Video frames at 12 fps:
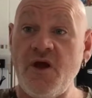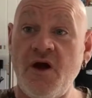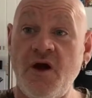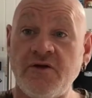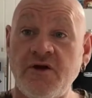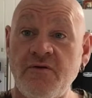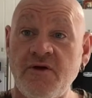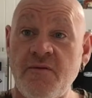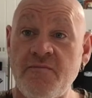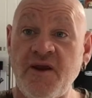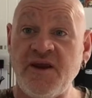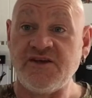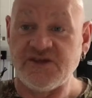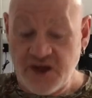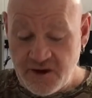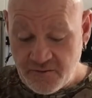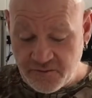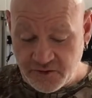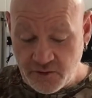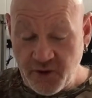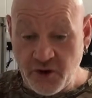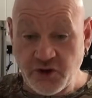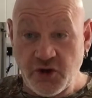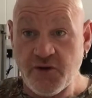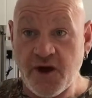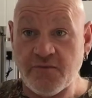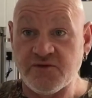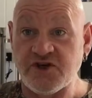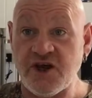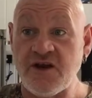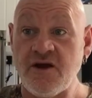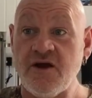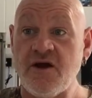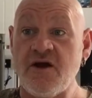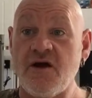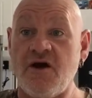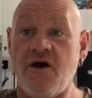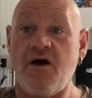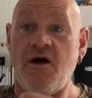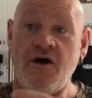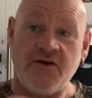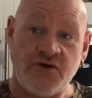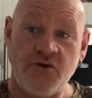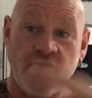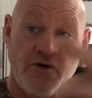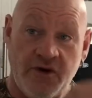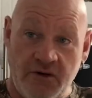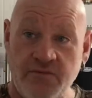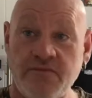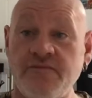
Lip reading: I don't get many sent, so when I do get them sent, I do want to